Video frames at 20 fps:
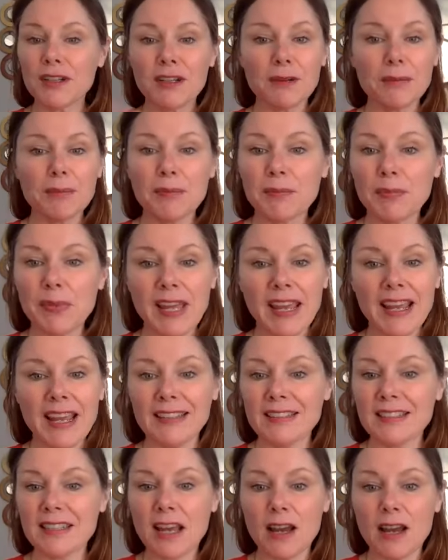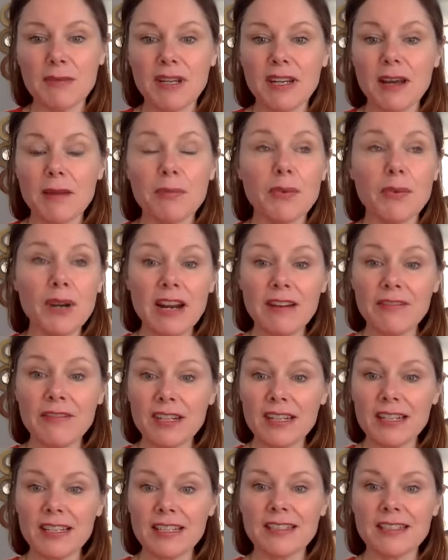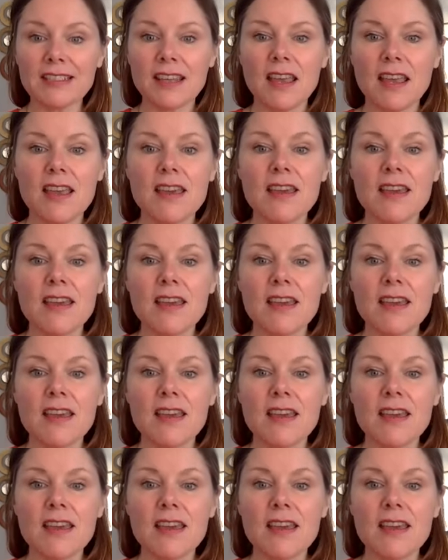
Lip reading: your plans coming up? Whatever it is.